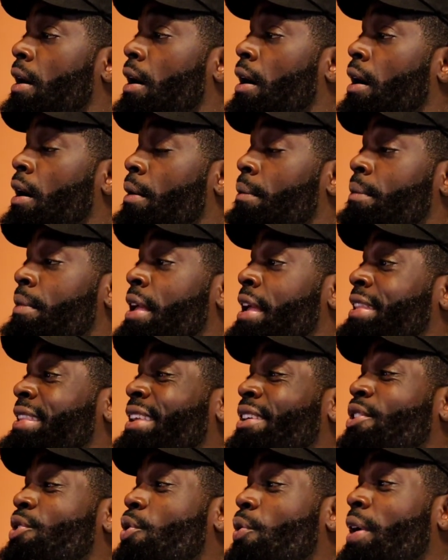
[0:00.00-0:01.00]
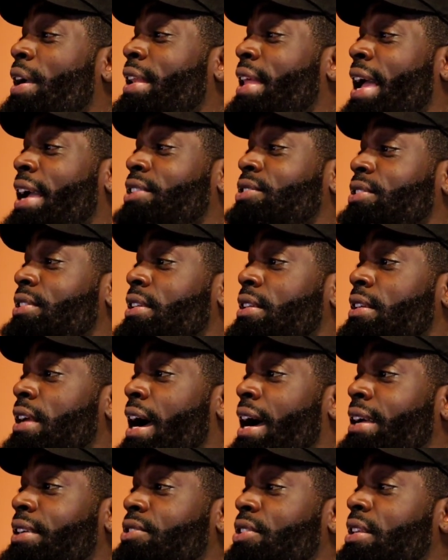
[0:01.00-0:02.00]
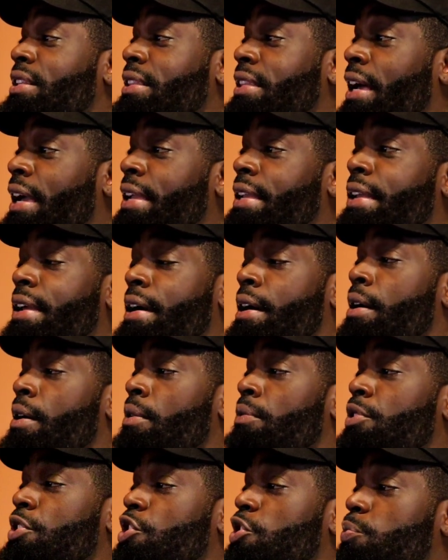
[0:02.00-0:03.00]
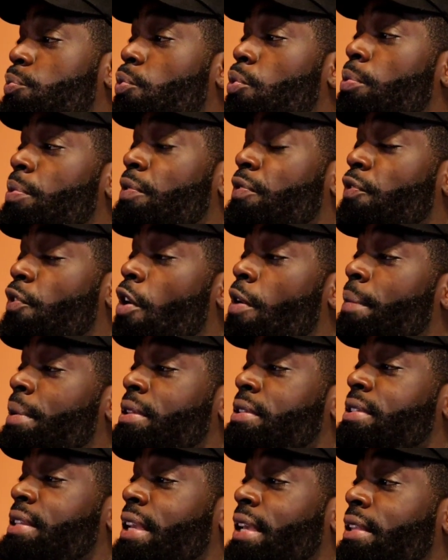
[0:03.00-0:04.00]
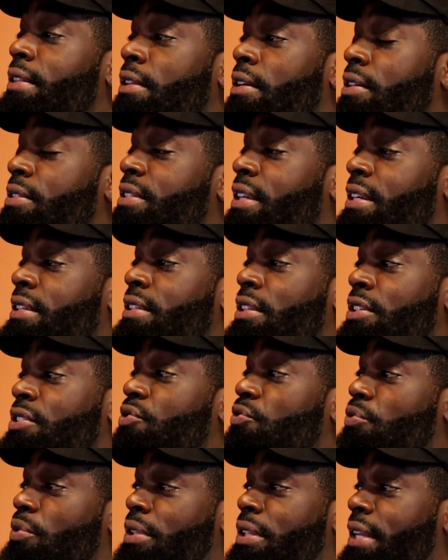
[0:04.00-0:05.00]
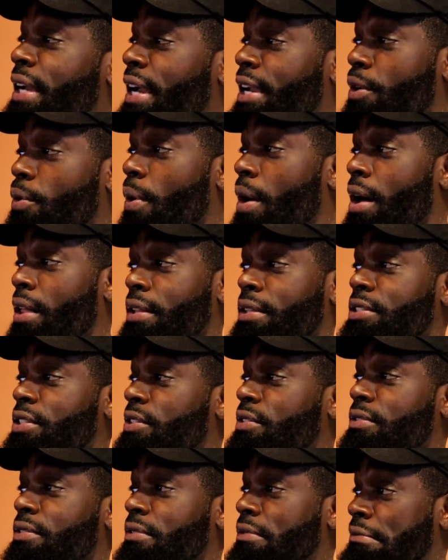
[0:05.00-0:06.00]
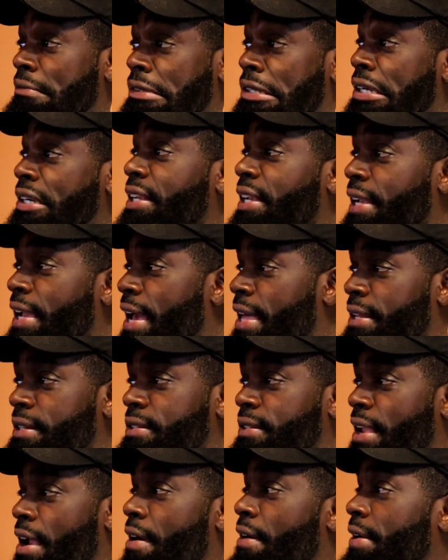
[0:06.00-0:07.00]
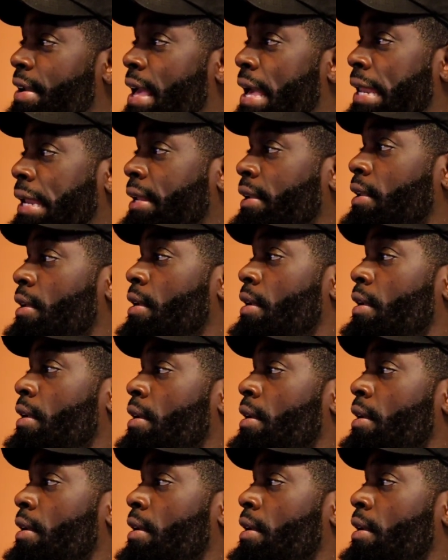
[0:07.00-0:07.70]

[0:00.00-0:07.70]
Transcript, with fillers: Um, and their kit actually, I actually like how the Spool Performance kit looks. It looks really high quality just looking at it, staring at it.